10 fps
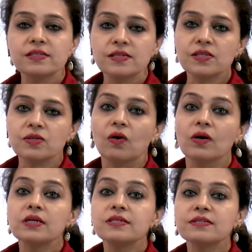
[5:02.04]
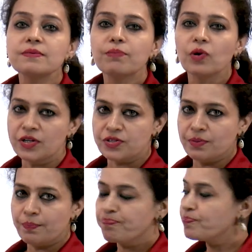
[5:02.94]
is called symbolism.
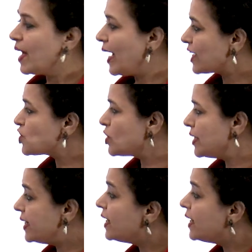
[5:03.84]
Actually,